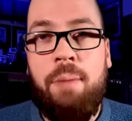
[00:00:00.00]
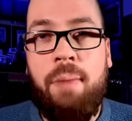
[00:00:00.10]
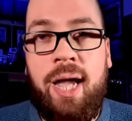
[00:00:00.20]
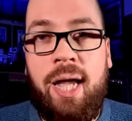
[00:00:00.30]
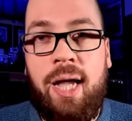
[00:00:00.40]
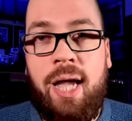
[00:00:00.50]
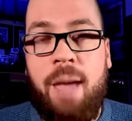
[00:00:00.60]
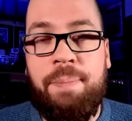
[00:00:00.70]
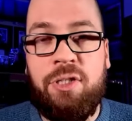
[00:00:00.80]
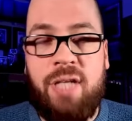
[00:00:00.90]
my
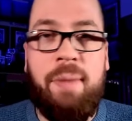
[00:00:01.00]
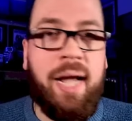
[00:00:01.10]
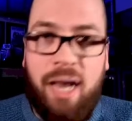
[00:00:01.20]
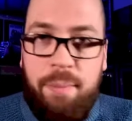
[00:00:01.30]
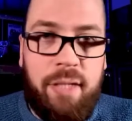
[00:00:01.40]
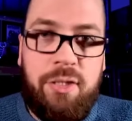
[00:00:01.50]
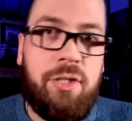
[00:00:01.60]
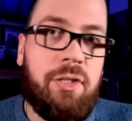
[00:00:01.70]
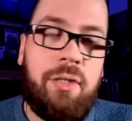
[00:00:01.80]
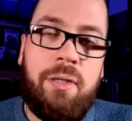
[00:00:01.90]
epistemic
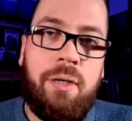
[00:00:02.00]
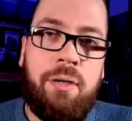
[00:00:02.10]
limits.